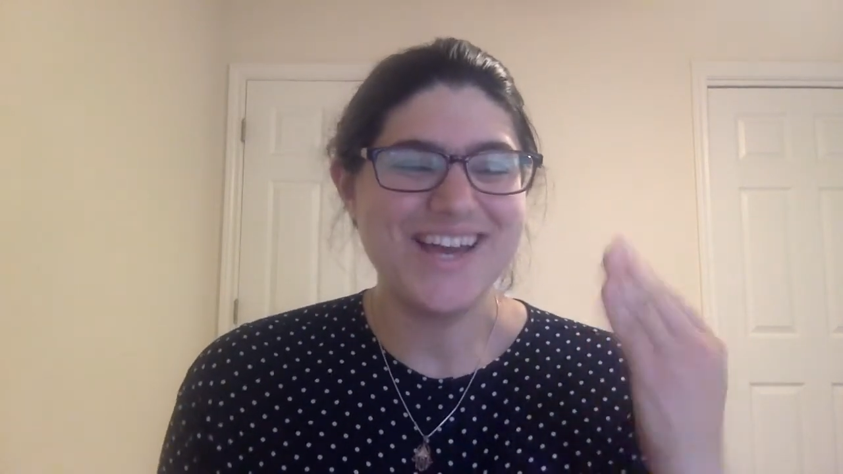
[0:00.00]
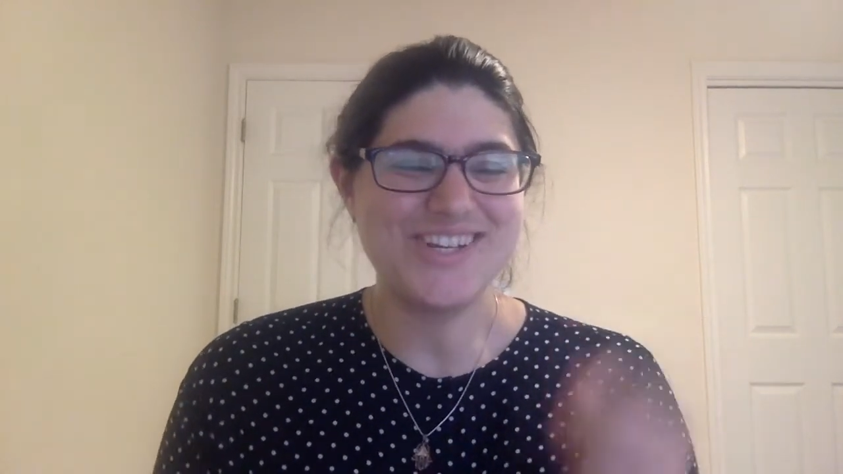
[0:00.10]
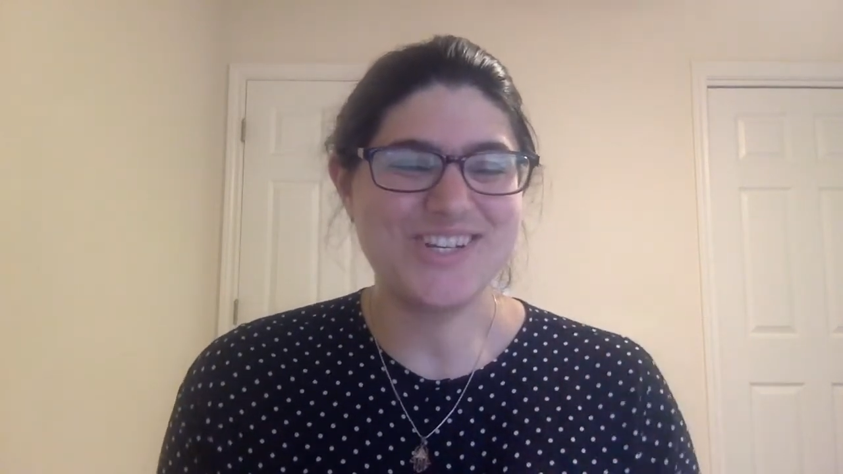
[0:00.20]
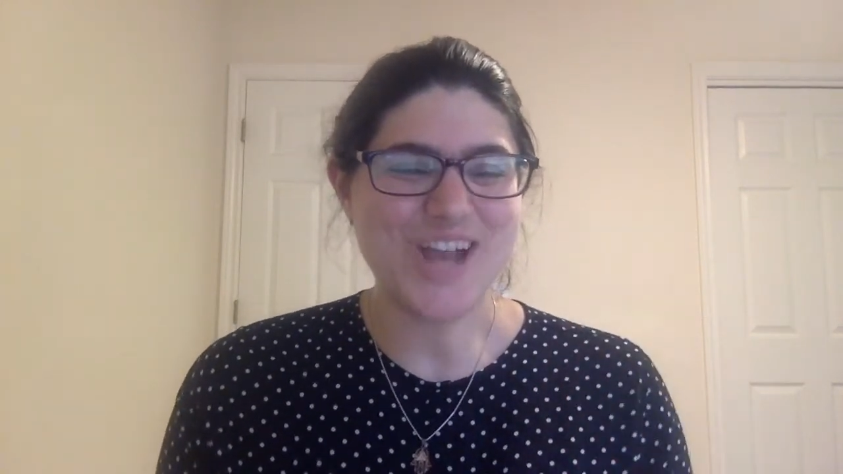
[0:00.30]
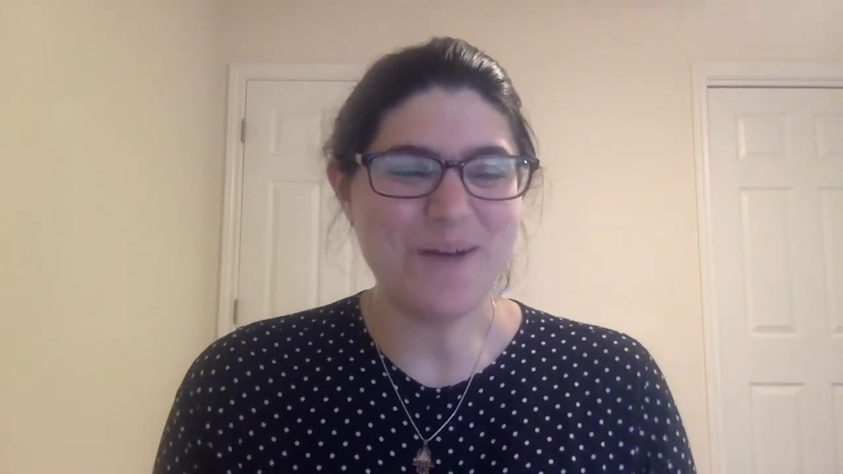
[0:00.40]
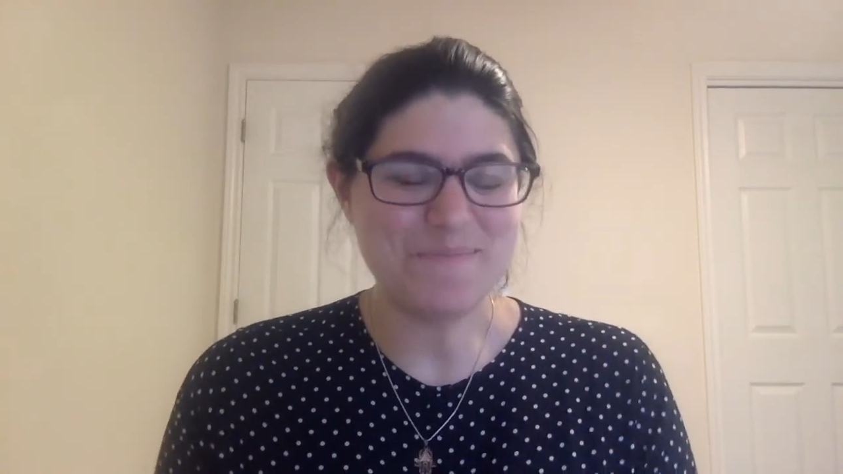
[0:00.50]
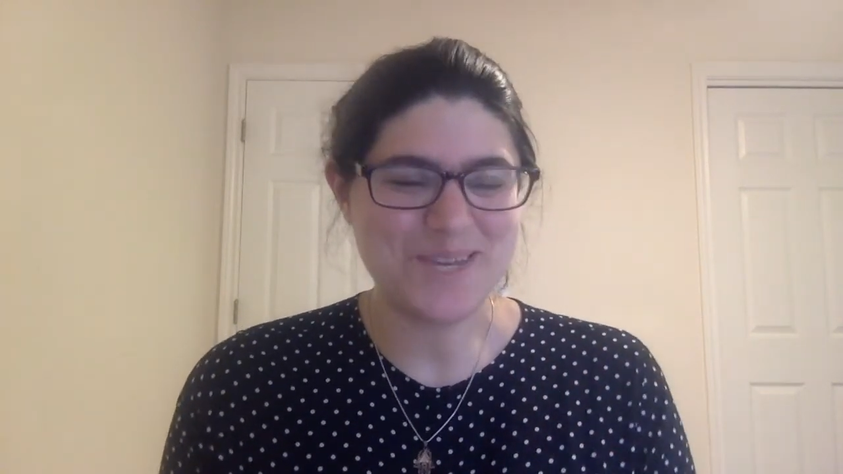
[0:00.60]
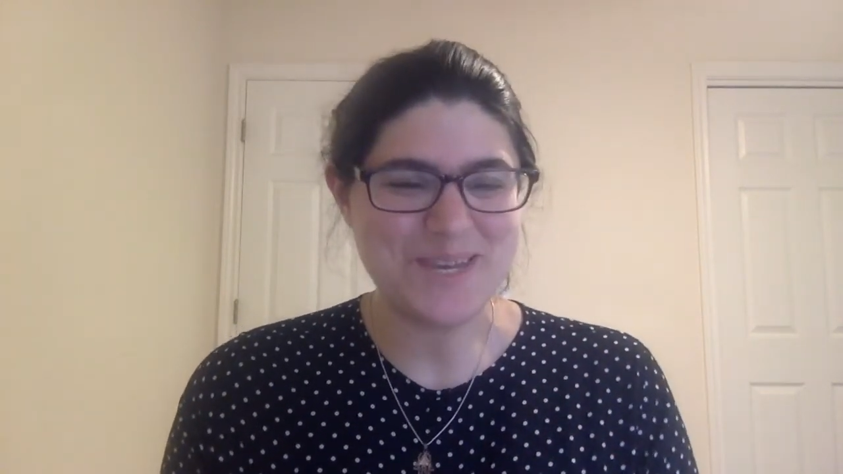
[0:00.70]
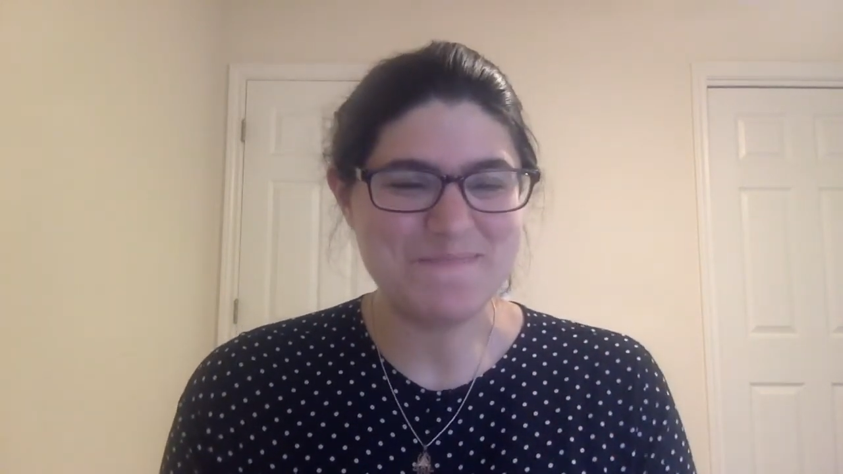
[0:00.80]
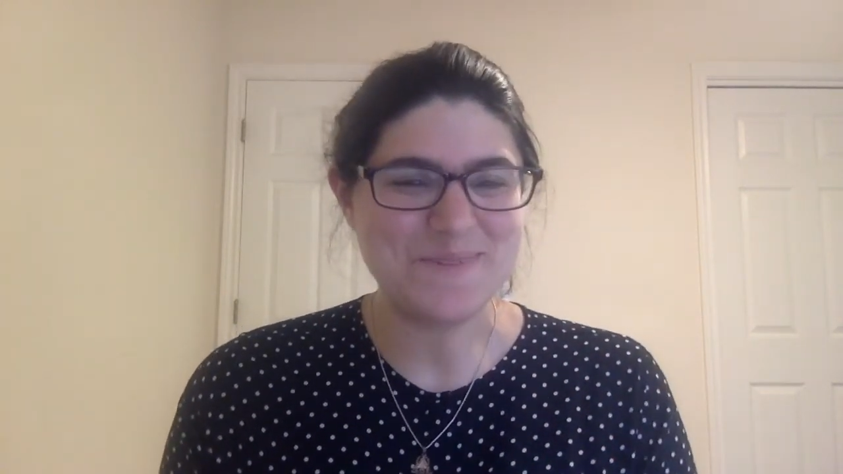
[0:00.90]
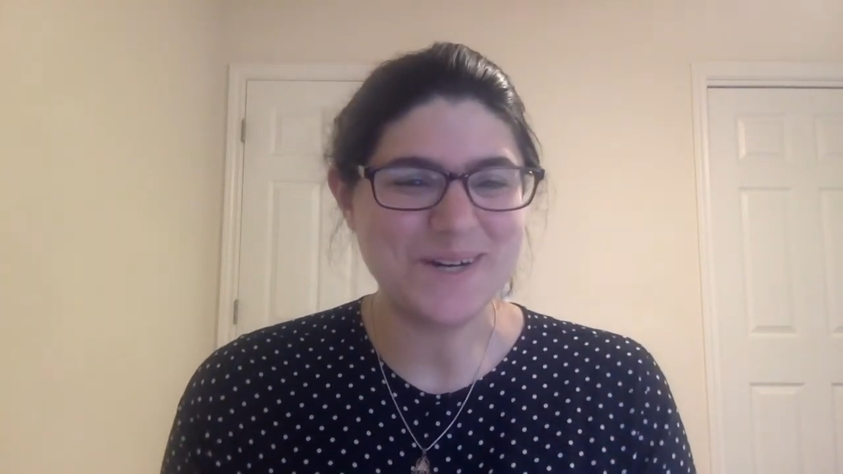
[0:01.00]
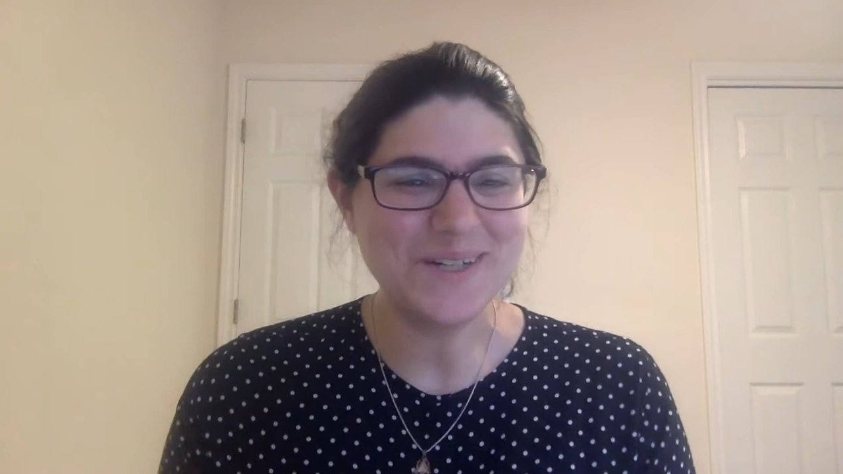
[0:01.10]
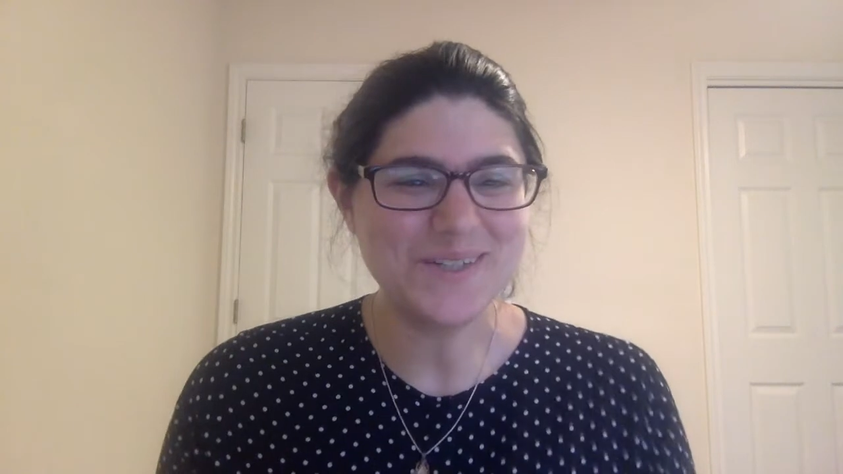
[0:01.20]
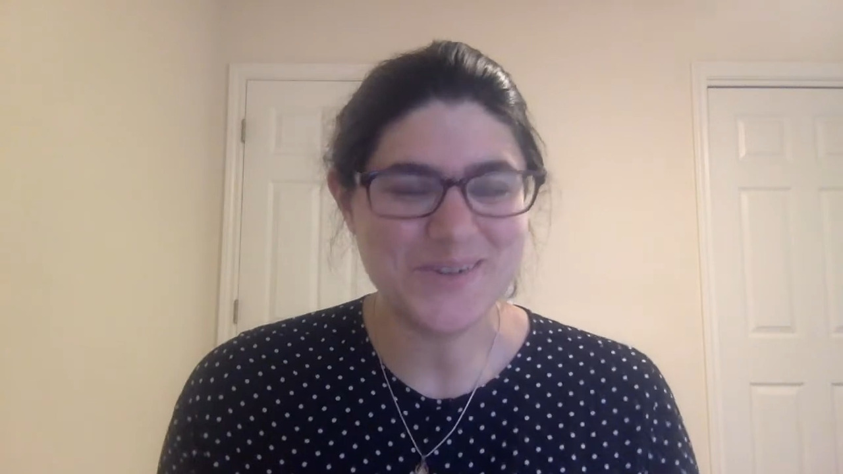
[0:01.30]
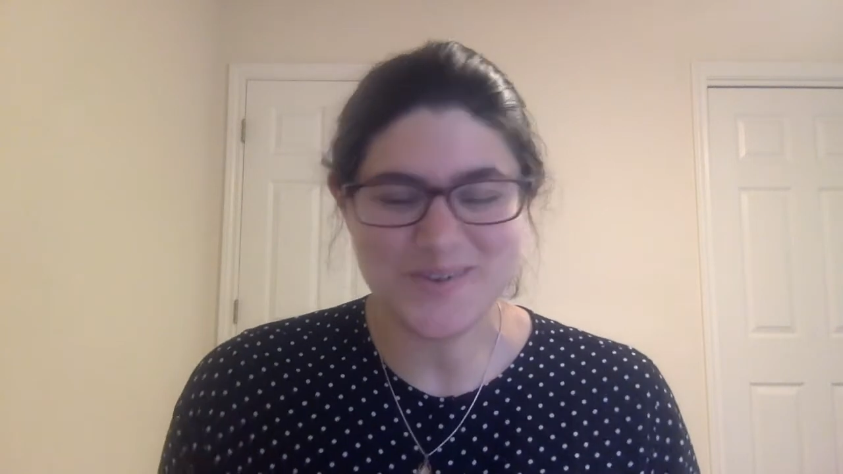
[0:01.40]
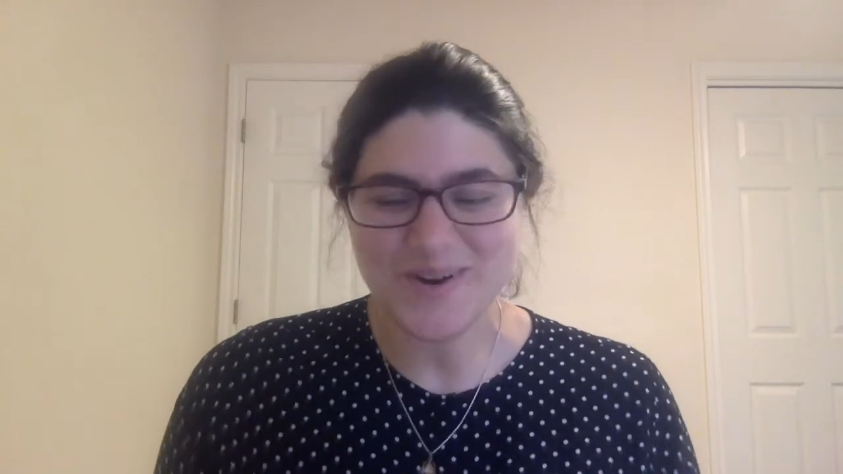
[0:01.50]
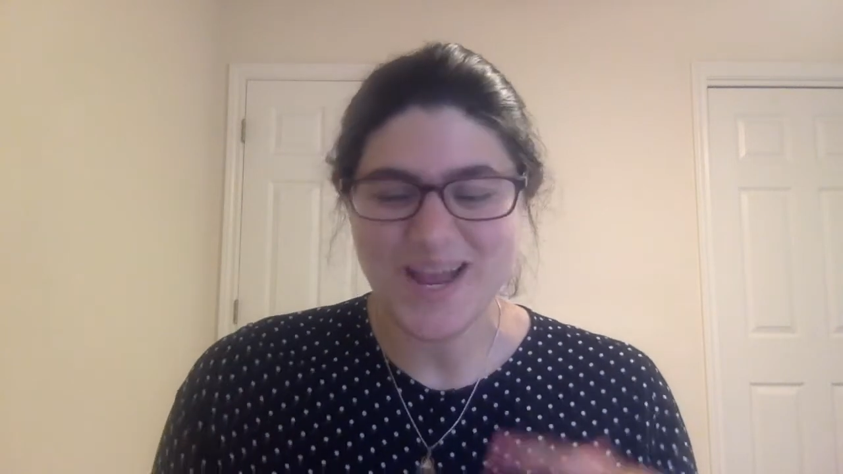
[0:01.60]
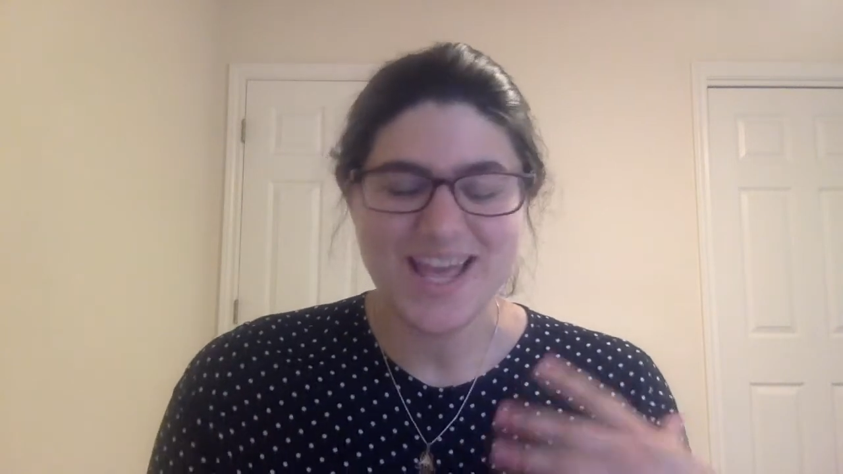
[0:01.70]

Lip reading: a shopkeeper who,